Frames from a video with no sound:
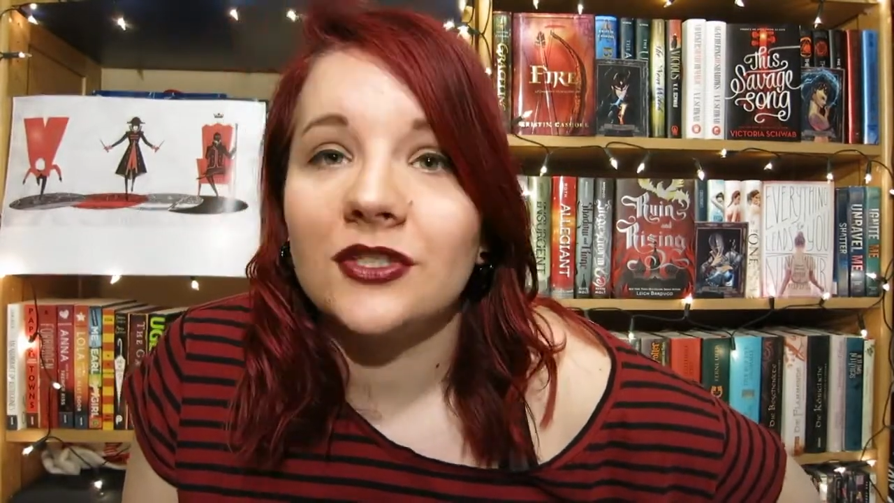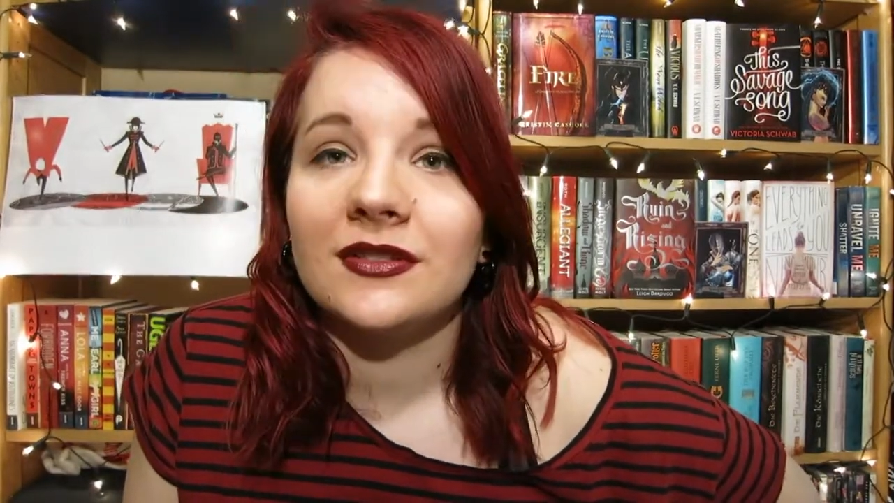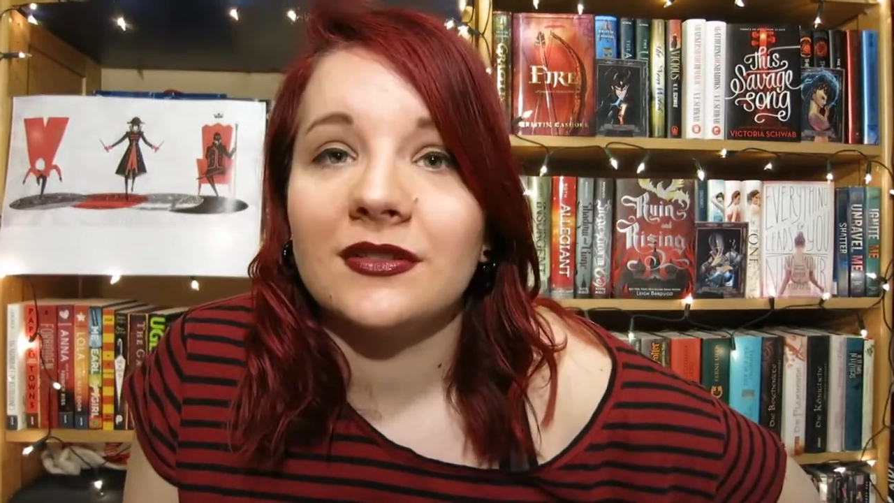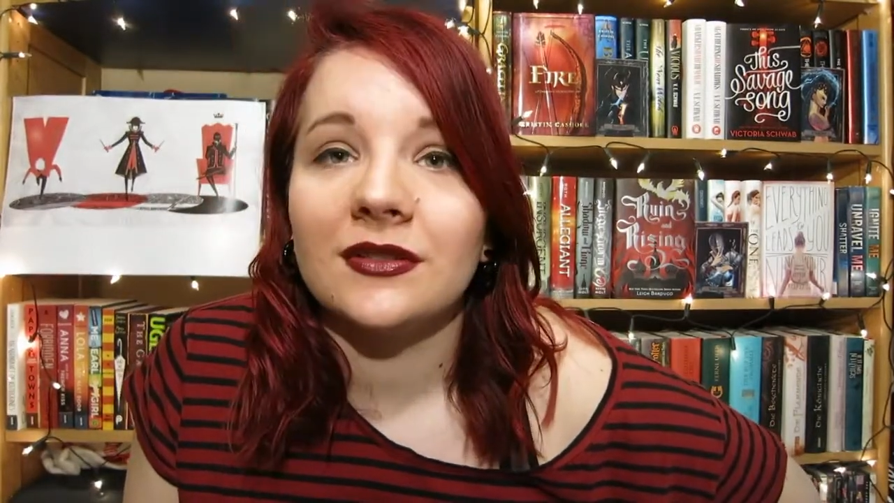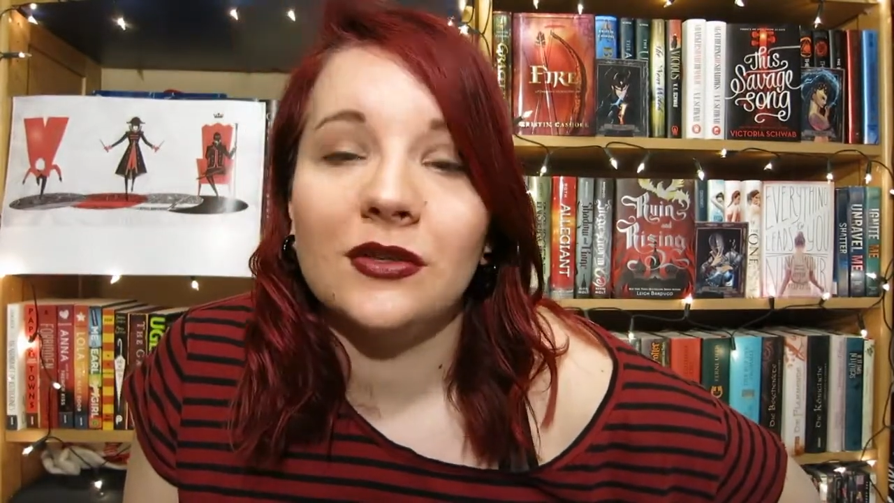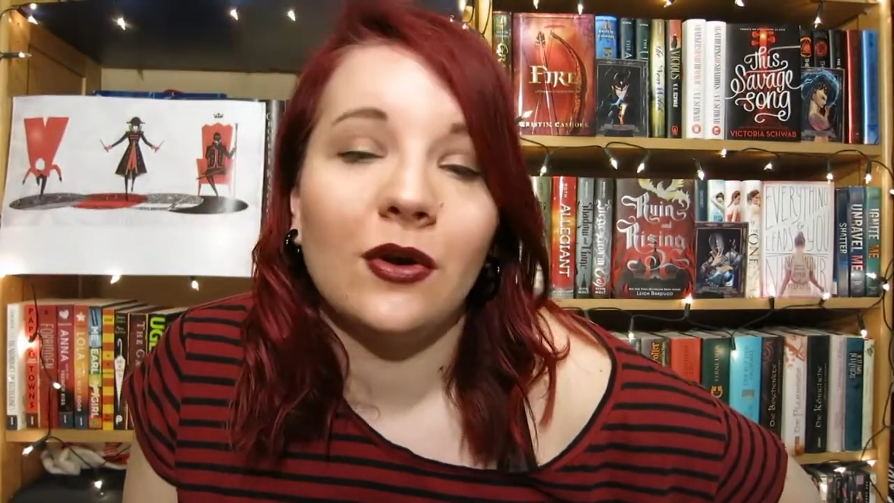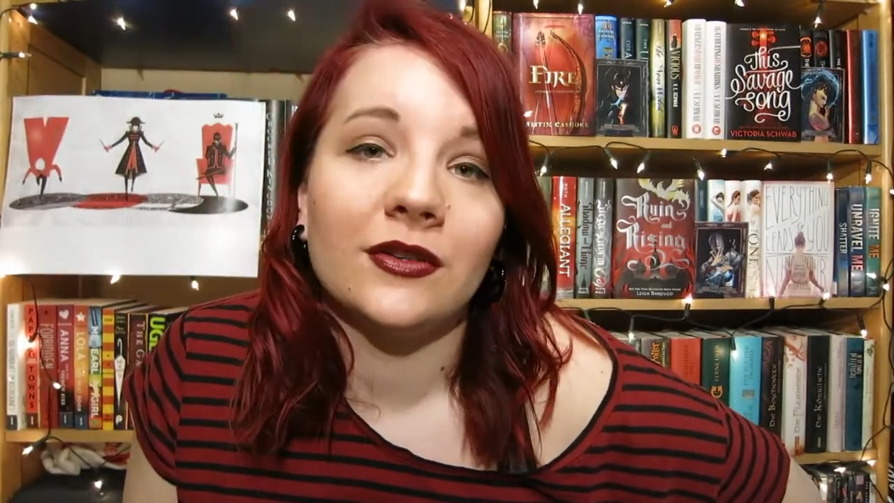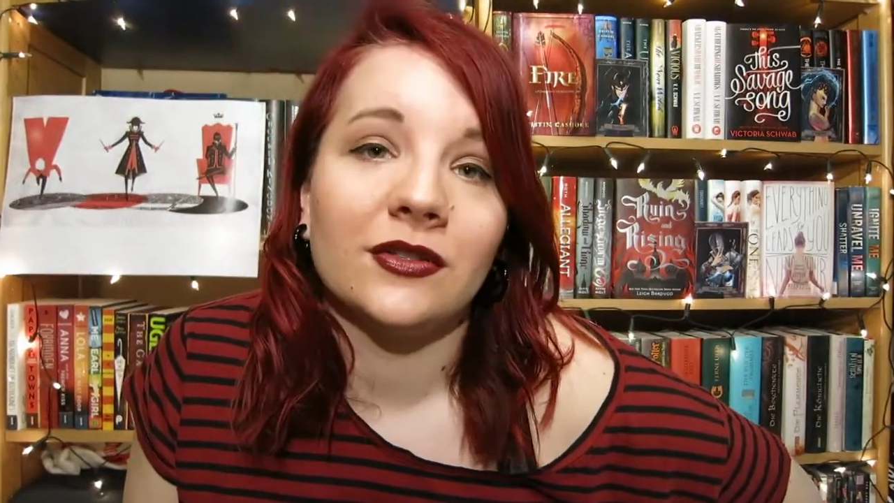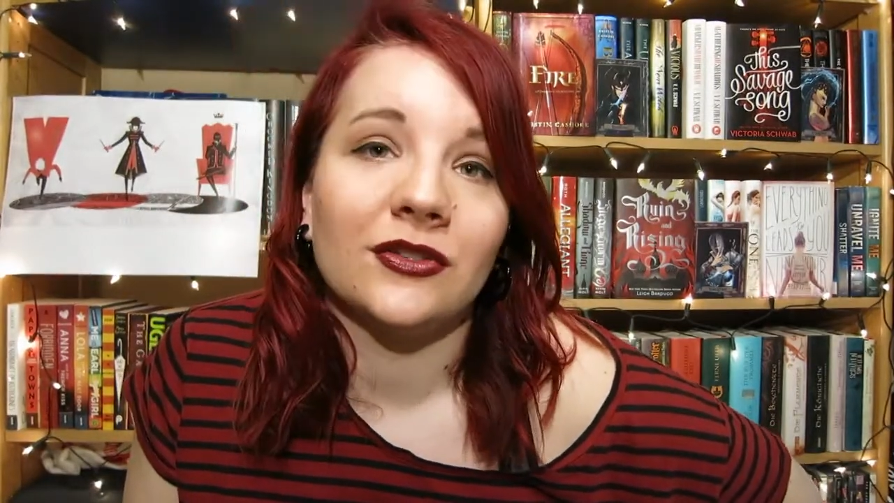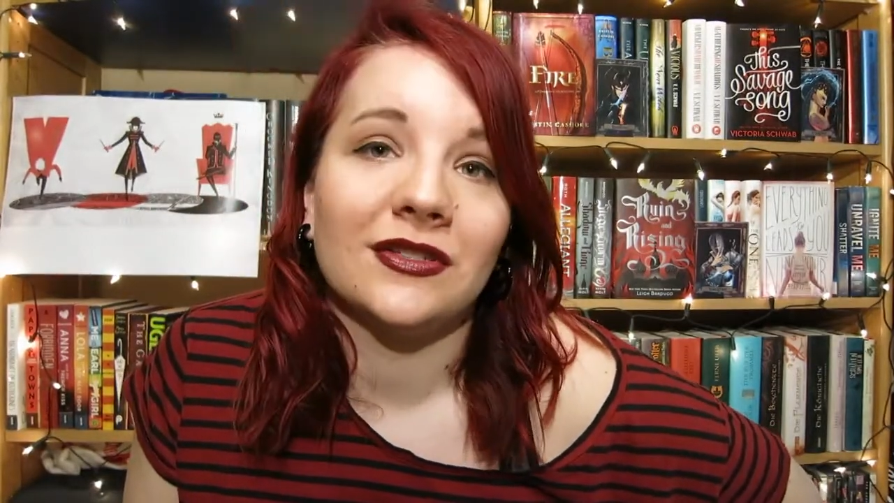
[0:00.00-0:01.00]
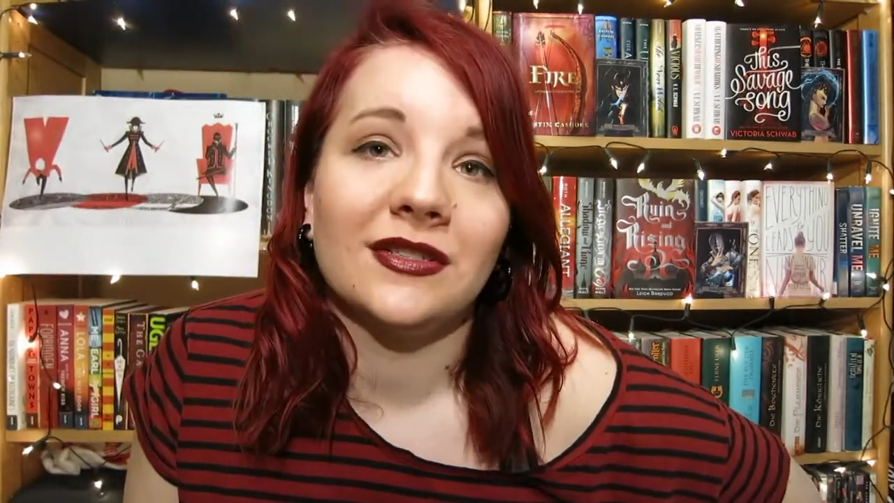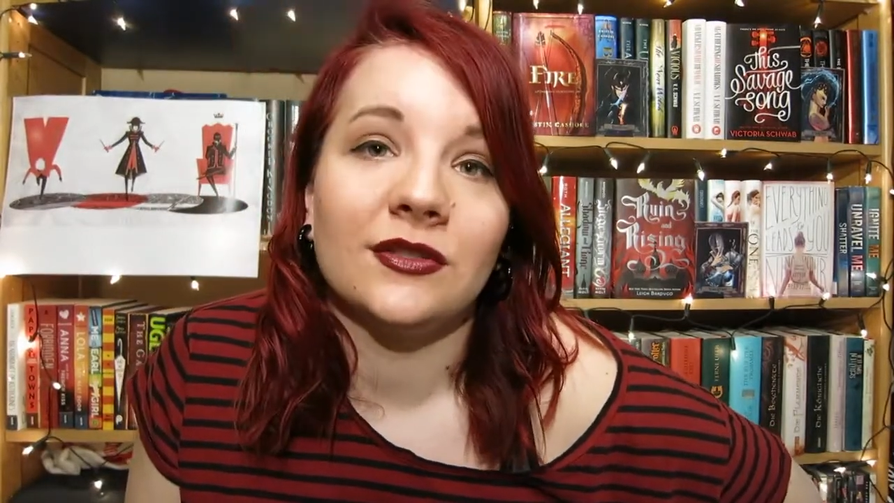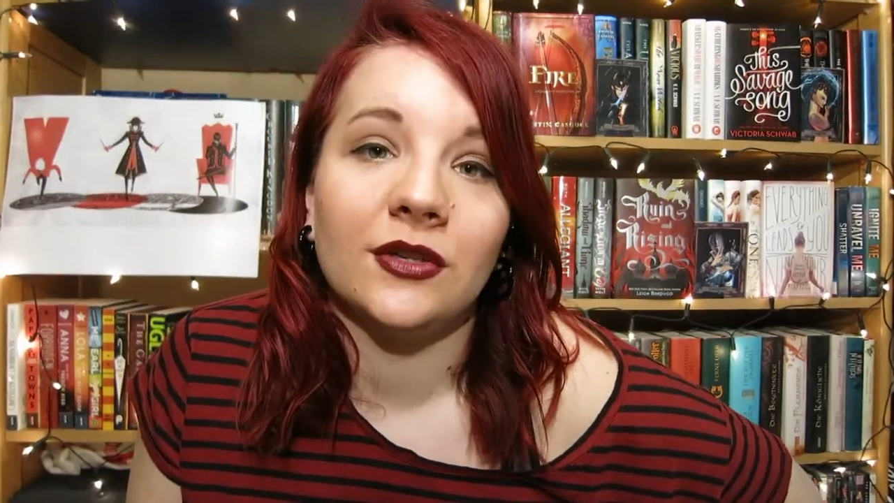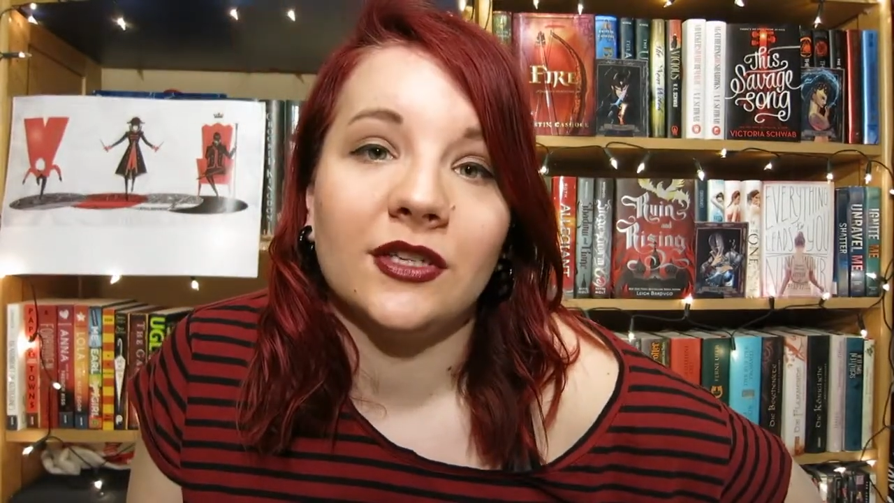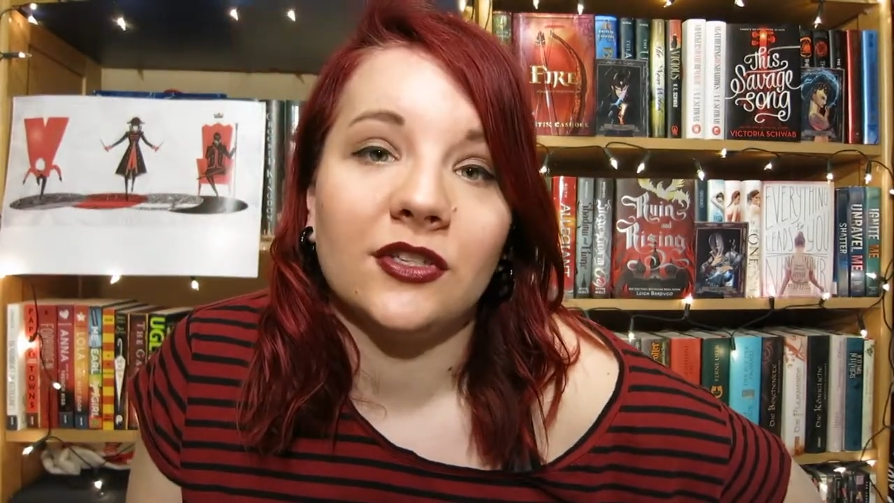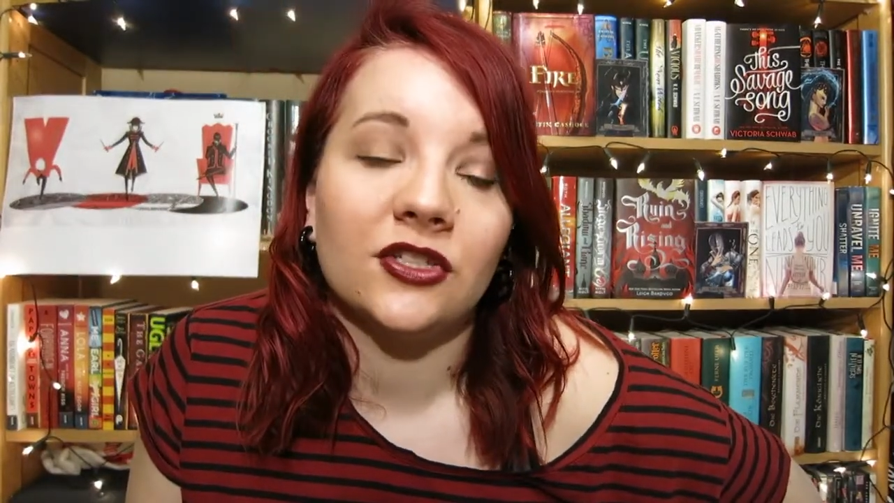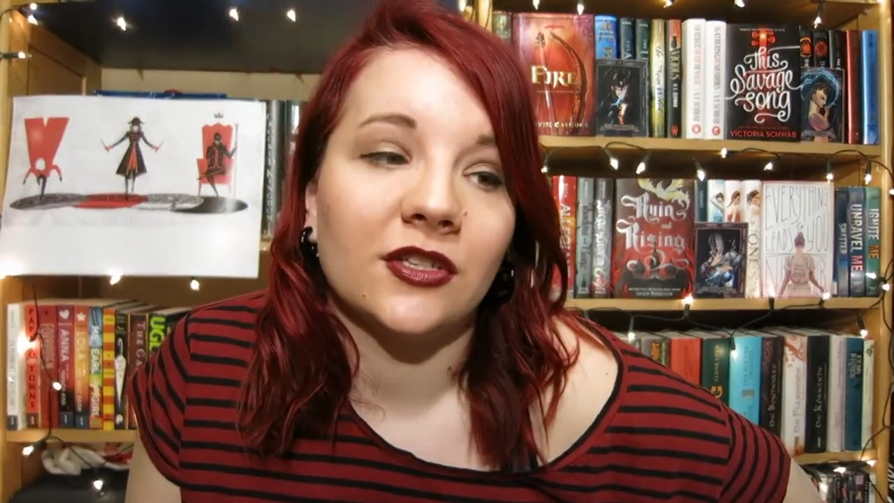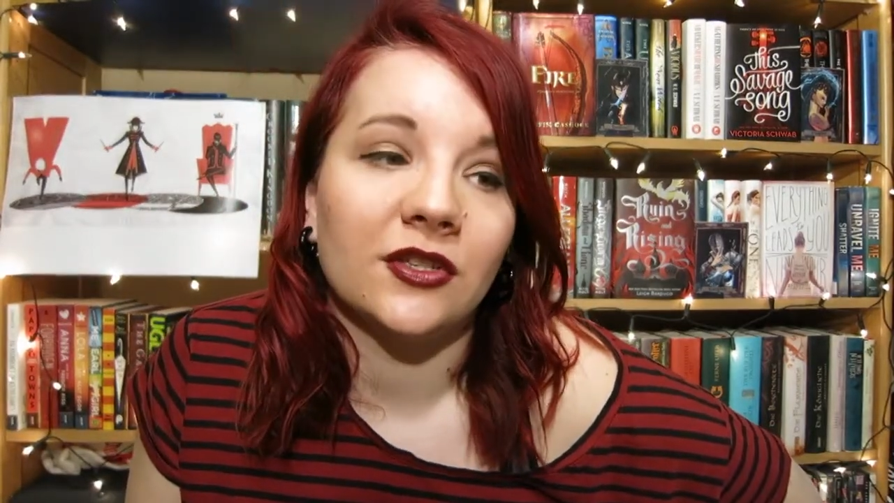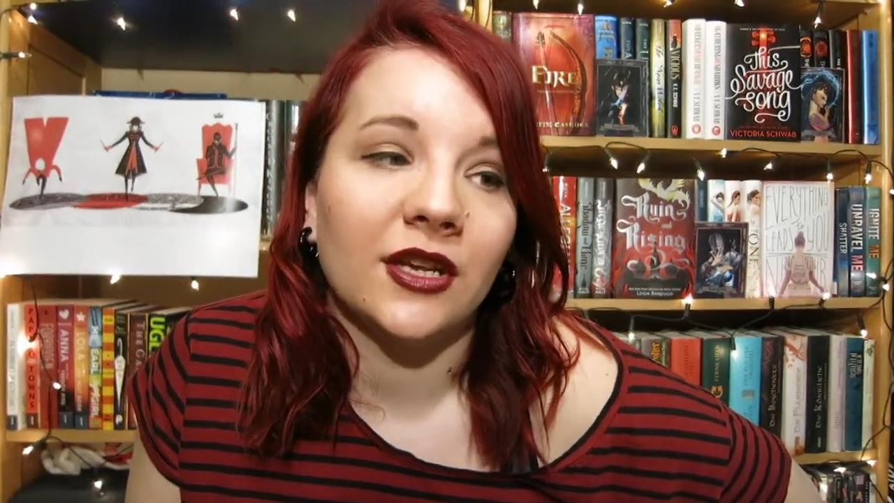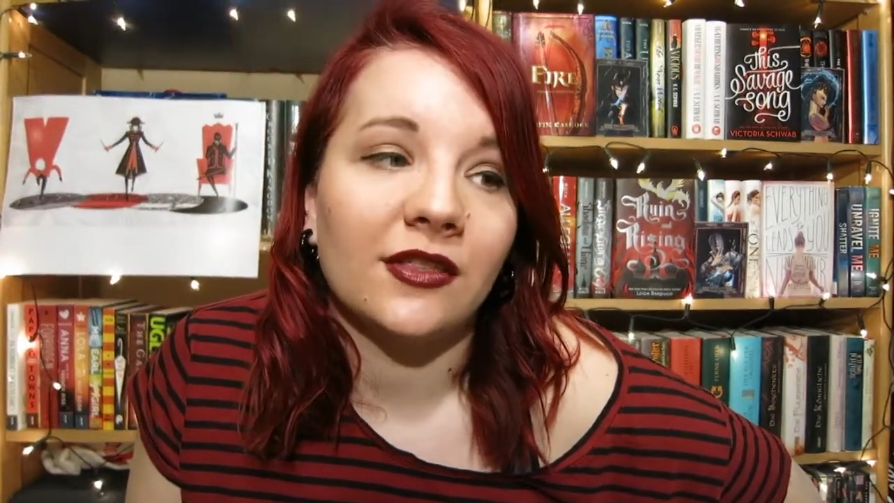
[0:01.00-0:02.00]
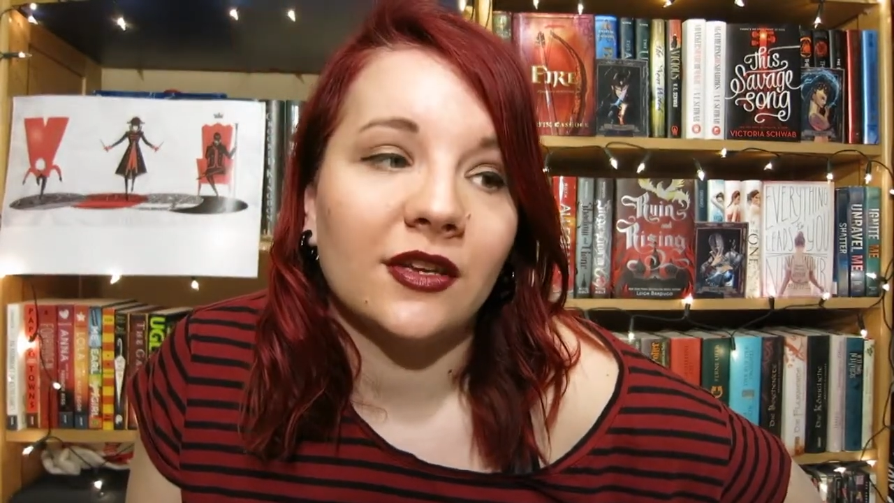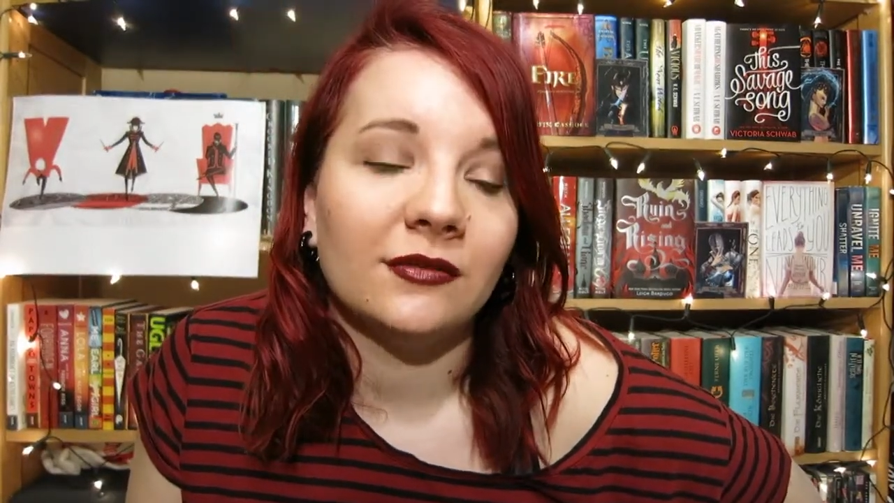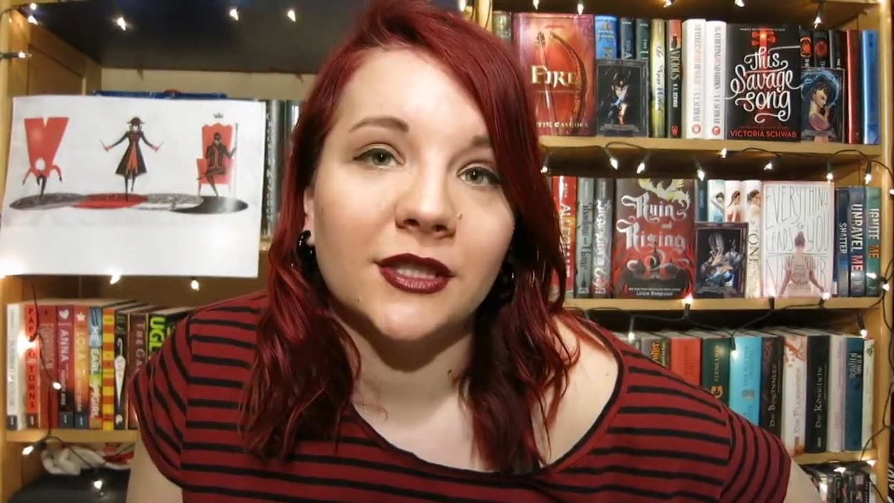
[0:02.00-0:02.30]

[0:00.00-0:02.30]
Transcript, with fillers: Just, you also just need to get your shit together,